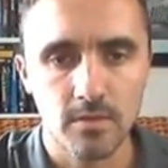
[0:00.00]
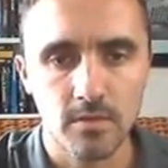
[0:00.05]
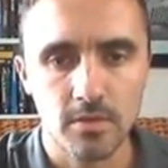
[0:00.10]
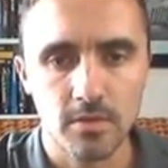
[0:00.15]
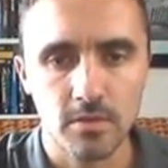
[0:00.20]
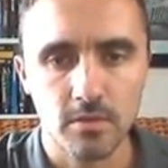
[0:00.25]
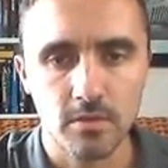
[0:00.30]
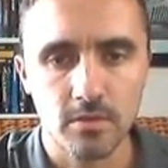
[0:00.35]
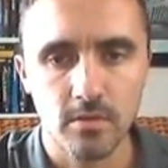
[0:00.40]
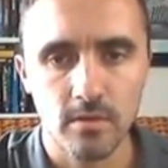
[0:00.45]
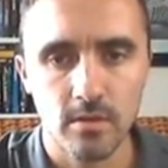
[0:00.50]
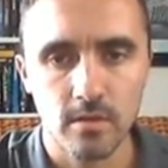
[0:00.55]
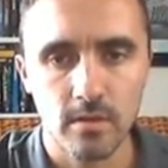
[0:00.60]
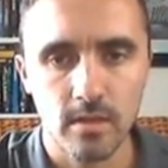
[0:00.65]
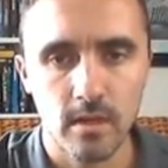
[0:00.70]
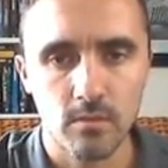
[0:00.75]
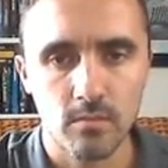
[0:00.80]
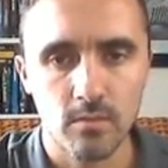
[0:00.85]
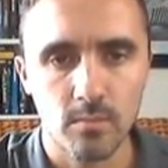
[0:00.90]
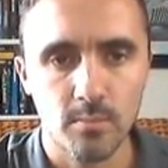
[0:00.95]
we just scroll
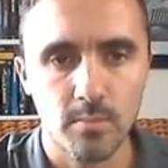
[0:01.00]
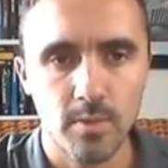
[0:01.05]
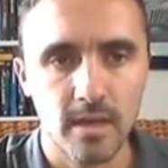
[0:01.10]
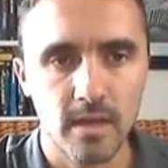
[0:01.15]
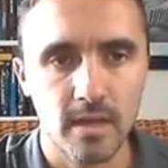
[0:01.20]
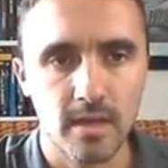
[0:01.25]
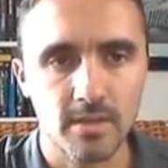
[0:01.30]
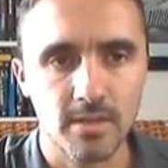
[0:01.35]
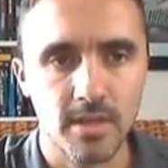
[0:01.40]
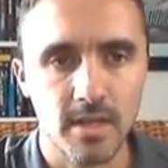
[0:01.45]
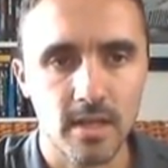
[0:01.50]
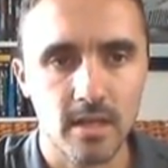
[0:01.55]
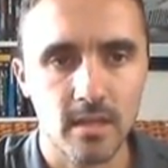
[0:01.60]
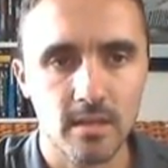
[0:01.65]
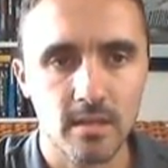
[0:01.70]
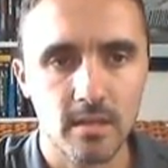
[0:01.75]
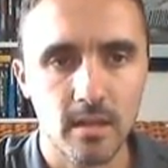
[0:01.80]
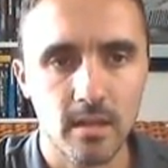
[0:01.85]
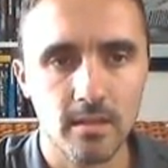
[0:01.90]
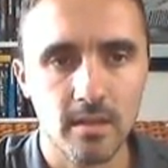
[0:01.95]
down the page
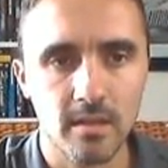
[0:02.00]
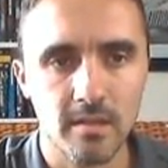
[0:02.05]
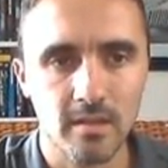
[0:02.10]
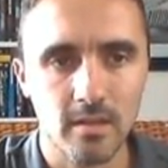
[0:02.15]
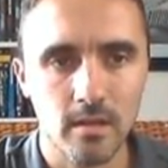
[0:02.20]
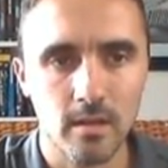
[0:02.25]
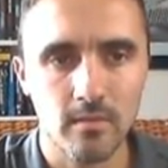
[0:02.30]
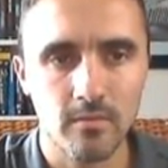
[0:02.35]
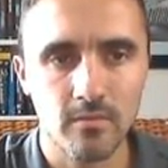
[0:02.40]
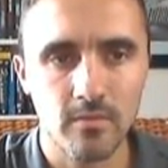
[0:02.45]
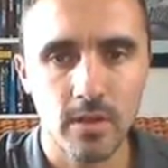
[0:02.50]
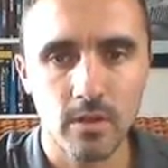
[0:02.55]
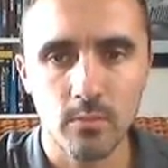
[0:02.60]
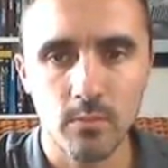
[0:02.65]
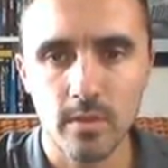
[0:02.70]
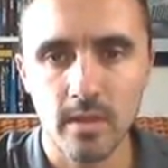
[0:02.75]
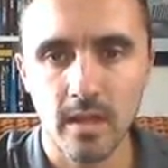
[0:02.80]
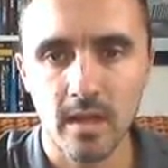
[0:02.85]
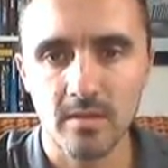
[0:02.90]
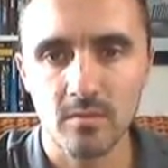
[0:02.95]
here, there's a lot of
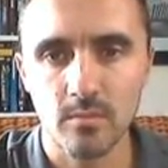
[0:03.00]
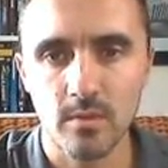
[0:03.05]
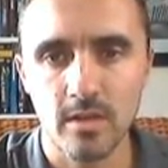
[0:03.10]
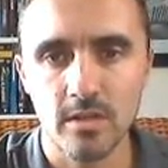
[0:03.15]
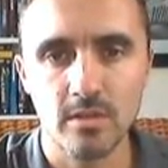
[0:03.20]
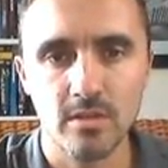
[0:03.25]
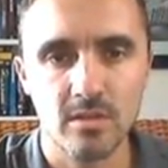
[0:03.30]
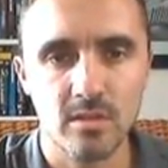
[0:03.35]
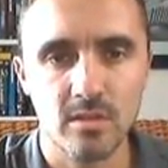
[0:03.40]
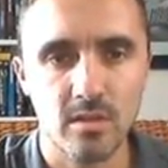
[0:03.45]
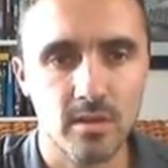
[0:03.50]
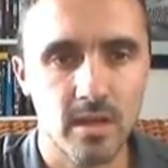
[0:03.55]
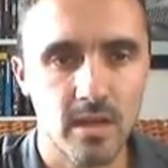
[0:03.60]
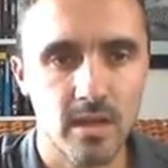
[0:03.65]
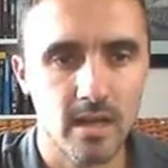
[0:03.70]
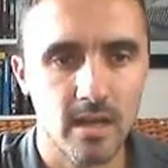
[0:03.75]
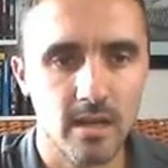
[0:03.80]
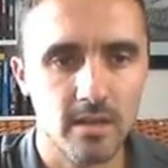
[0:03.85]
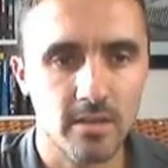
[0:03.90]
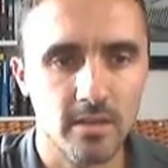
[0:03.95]
frequently asked questions on
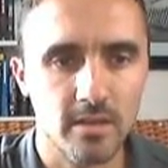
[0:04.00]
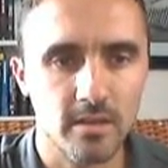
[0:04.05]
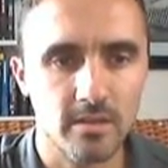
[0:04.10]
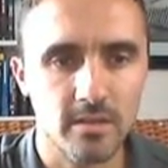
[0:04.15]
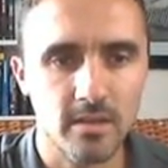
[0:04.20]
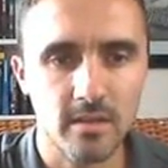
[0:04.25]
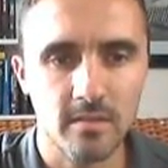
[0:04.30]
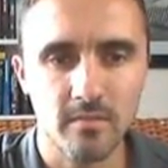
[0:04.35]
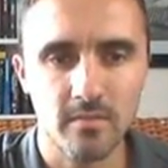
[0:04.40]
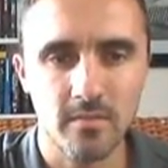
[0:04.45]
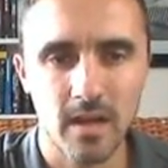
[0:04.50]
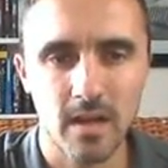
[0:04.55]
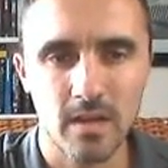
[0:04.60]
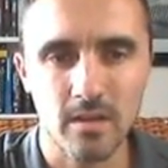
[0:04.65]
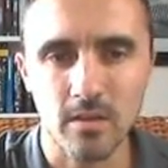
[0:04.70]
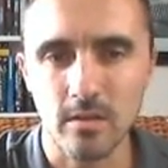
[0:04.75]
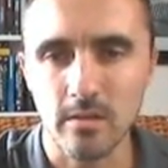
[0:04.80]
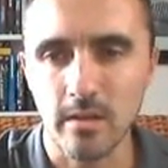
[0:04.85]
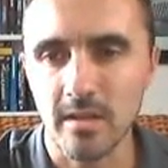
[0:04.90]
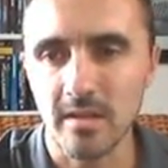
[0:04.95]
here, and you can
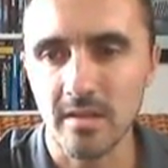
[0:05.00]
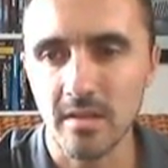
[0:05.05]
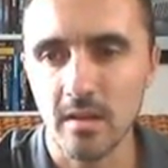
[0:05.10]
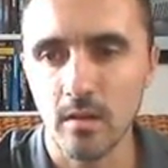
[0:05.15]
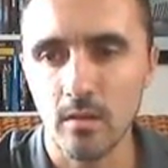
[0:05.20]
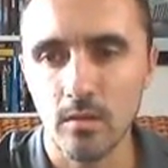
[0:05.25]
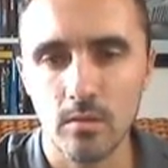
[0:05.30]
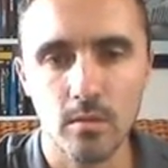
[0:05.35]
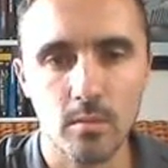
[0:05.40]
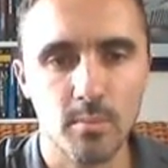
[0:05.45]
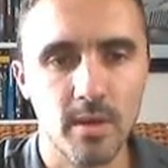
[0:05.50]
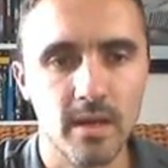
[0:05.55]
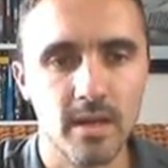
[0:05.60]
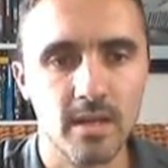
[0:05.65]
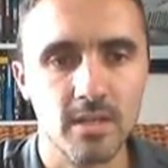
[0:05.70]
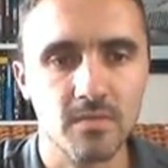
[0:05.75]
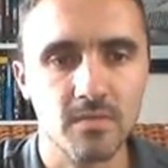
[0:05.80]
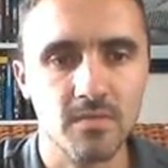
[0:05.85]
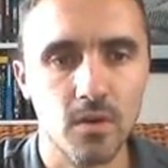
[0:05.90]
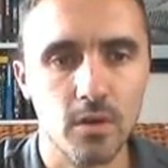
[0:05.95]
find all of this on the
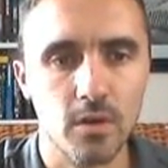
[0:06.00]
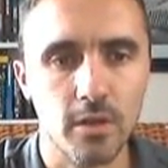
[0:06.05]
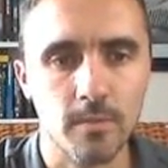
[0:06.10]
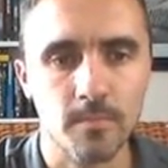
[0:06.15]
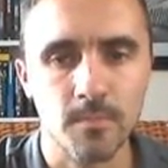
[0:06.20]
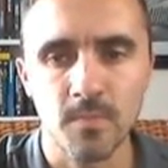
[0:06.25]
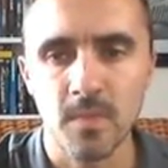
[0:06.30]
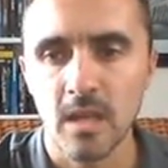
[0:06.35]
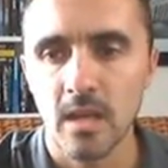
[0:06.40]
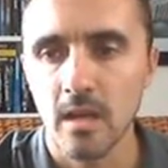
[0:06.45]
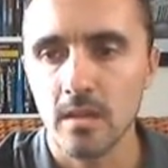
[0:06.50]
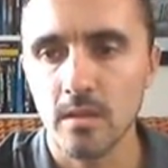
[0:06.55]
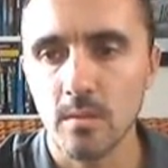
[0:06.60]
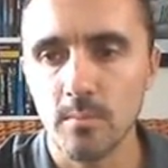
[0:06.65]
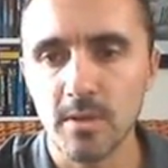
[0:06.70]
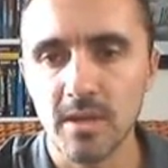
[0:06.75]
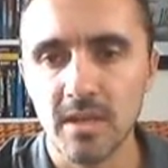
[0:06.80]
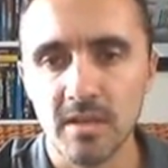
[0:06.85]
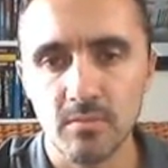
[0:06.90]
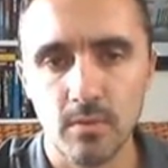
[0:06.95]
page for you. The
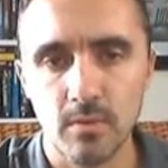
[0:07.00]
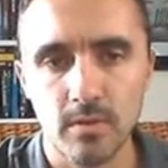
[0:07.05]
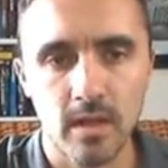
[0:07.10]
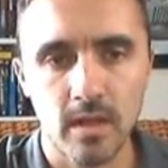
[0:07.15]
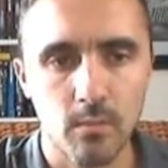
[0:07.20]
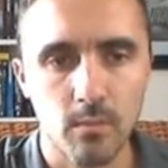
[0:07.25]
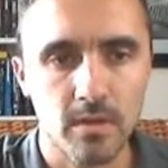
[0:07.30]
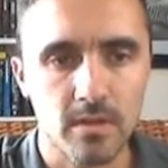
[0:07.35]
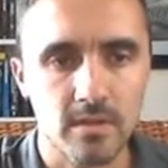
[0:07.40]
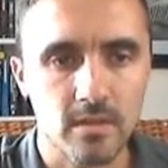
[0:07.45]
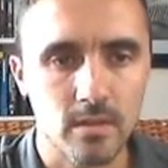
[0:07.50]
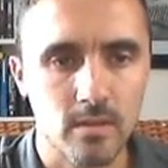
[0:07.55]
biggest one that I wanted